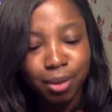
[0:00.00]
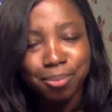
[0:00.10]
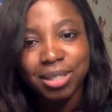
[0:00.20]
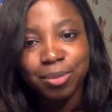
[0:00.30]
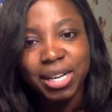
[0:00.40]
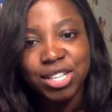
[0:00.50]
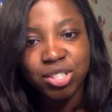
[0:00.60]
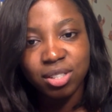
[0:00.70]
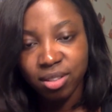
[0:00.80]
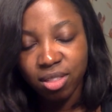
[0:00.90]
But YG
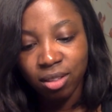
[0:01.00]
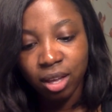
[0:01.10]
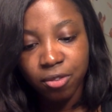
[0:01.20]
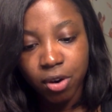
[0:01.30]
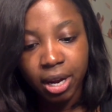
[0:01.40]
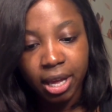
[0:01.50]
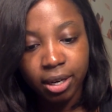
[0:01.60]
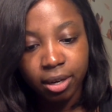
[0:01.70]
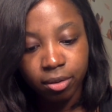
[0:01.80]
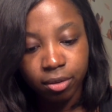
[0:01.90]
doesn't think that far ahead, I don't